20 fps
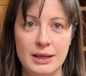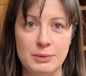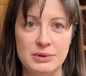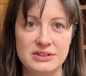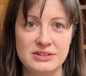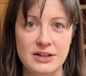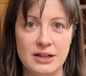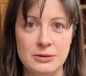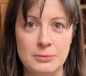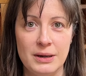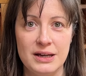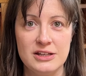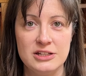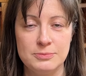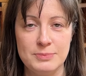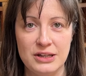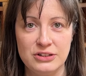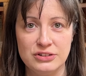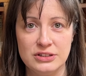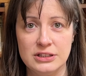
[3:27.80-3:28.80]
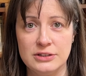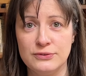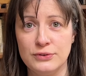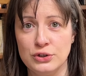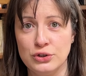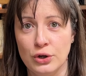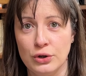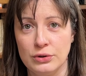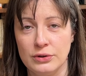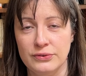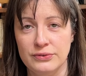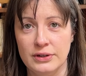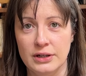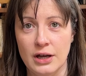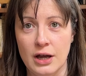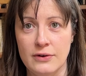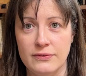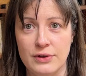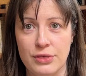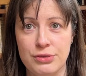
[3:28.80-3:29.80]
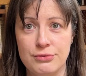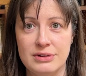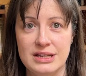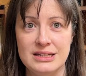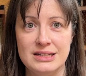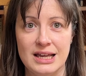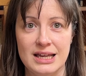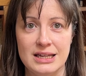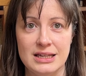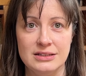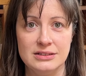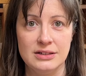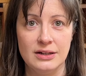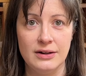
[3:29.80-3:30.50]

was done by a specialist photographer over 3 days,